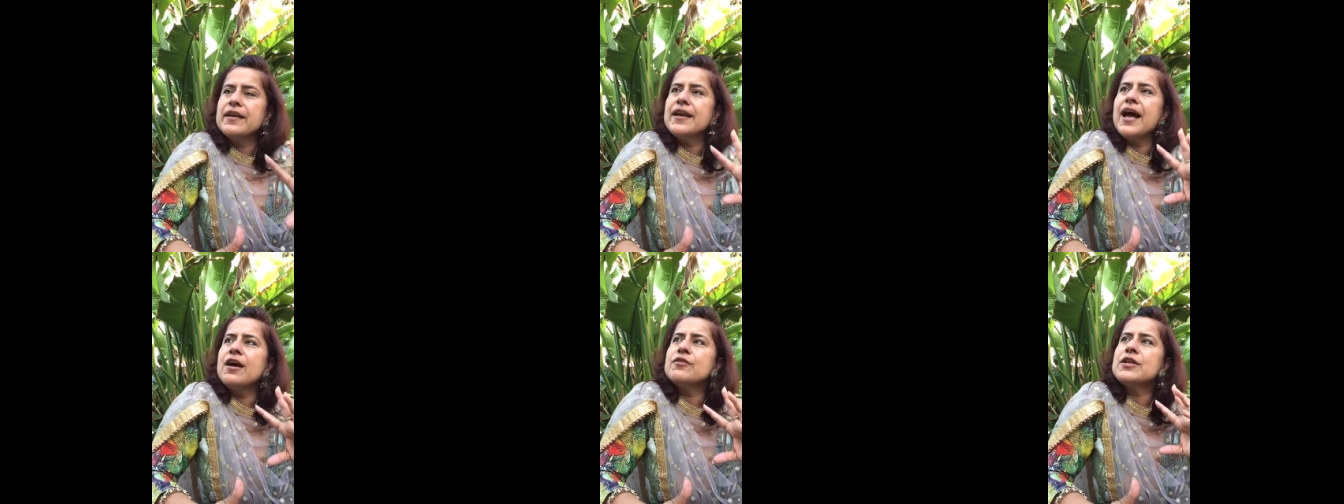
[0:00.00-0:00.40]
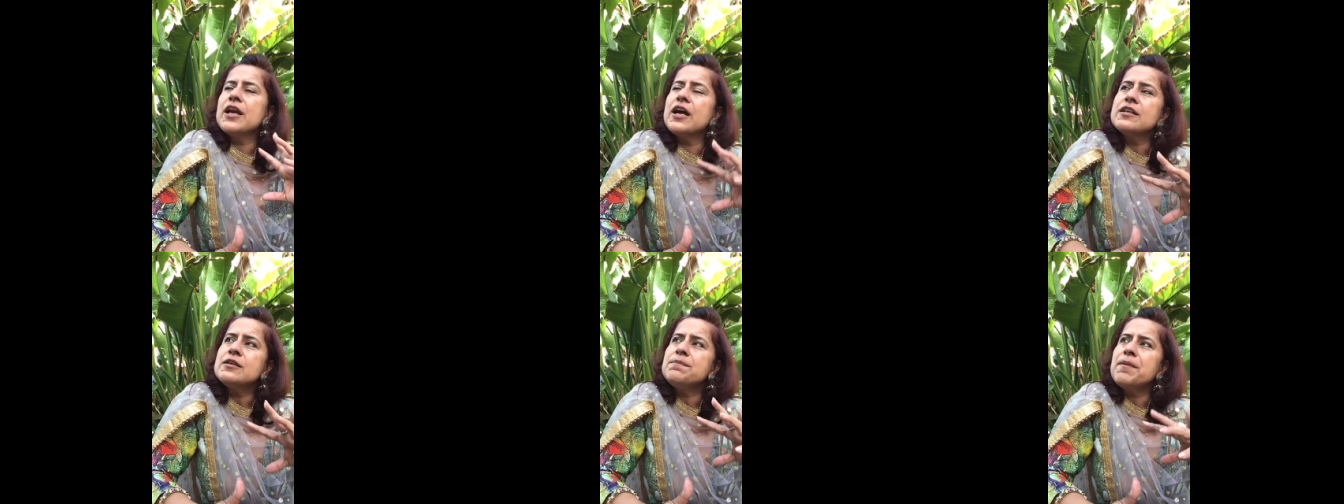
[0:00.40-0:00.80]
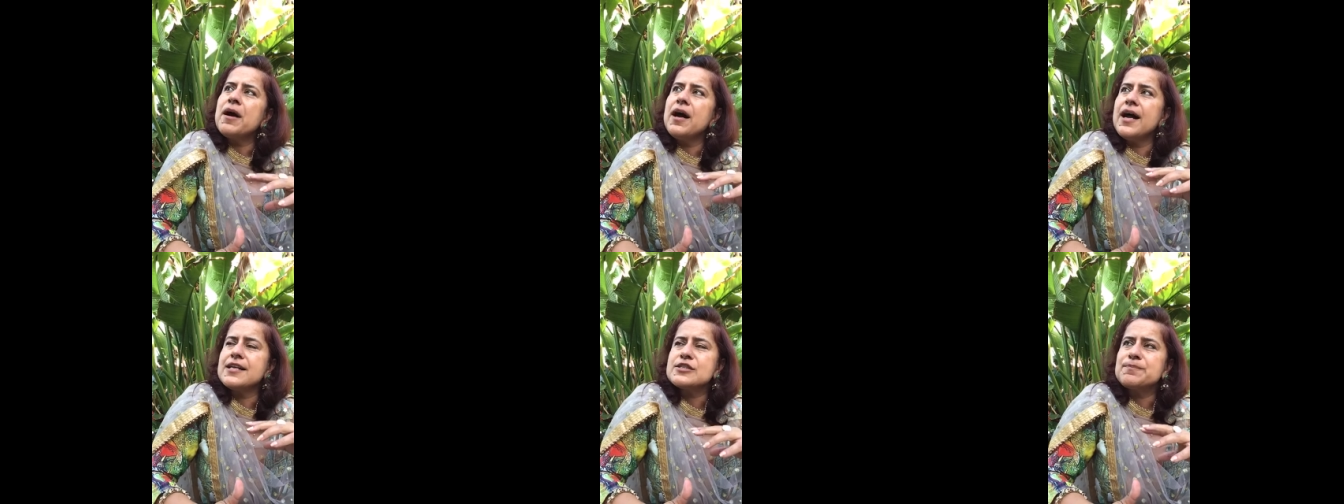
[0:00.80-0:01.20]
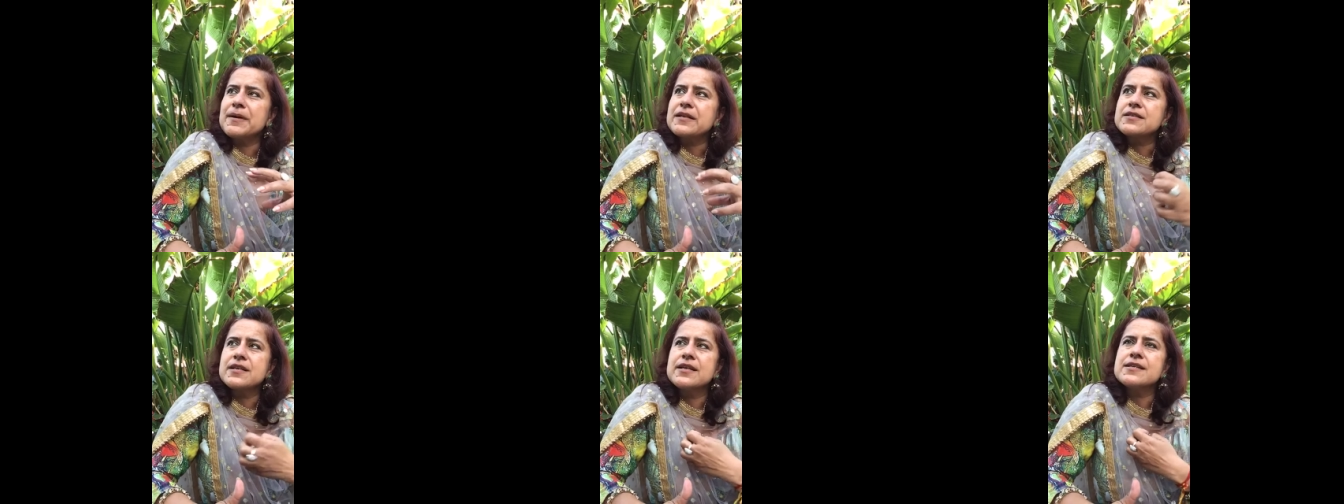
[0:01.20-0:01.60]
Now the other
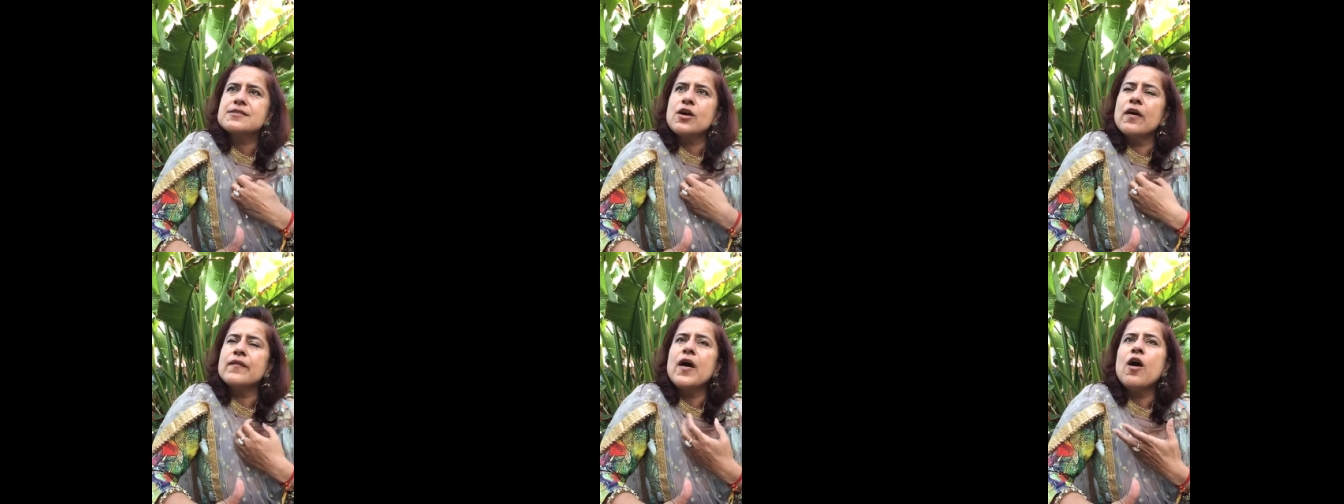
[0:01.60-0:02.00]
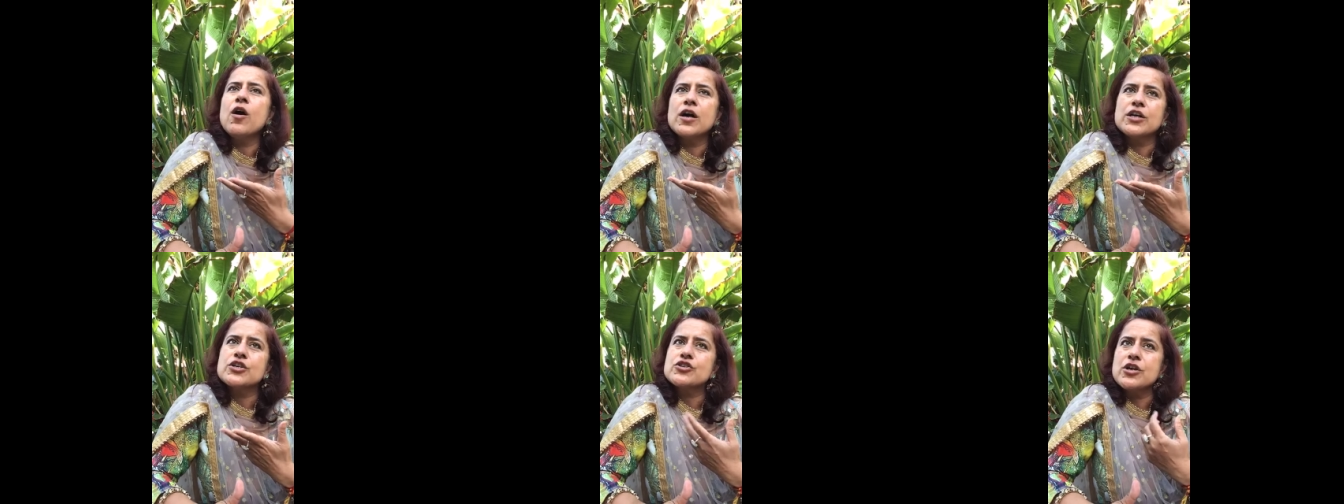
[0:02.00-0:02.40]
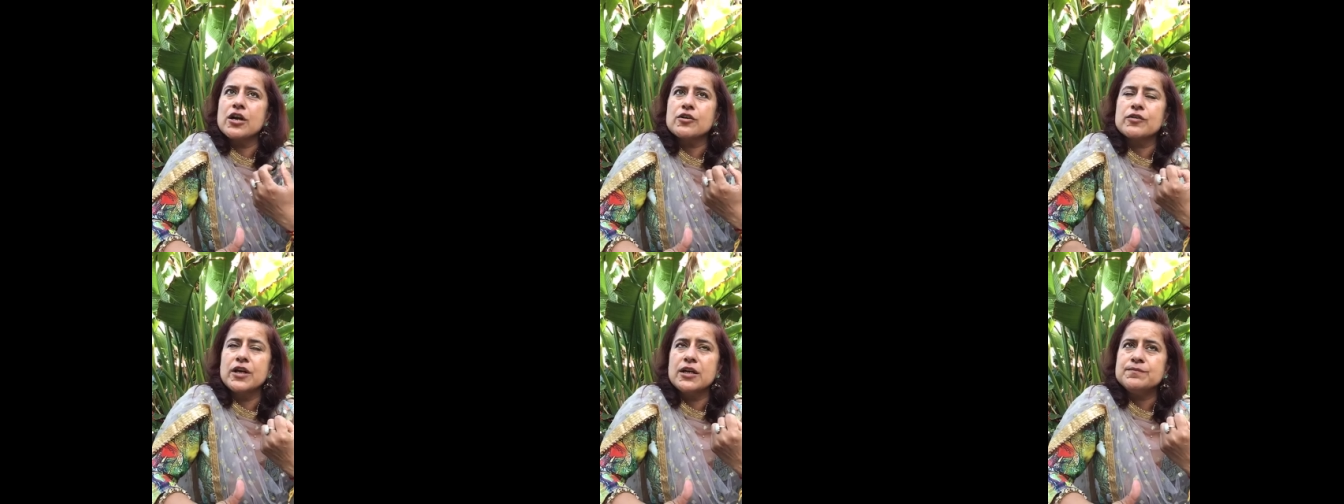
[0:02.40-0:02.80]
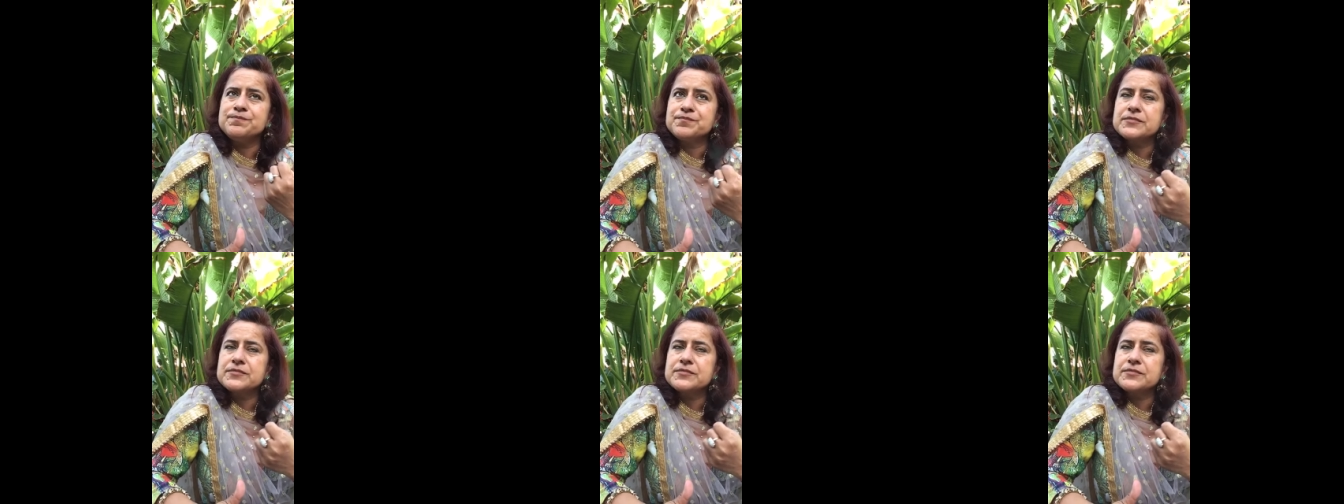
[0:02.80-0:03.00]
aspect is on the heart chakra.